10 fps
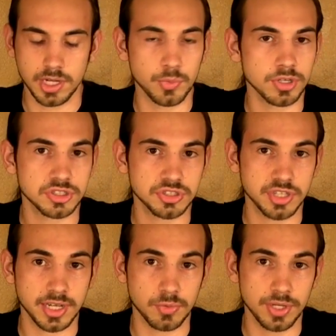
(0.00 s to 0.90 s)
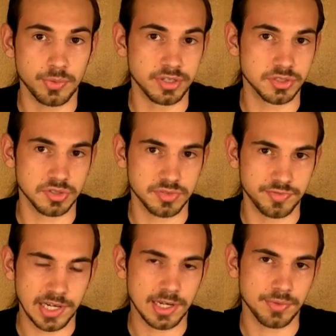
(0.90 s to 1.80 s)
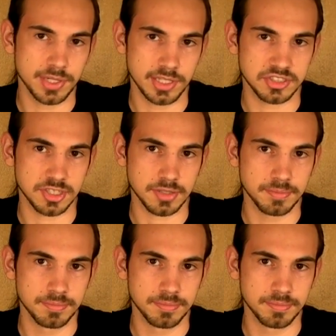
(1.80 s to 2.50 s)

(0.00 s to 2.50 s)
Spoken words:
it works just like a real one, so it's very realistic.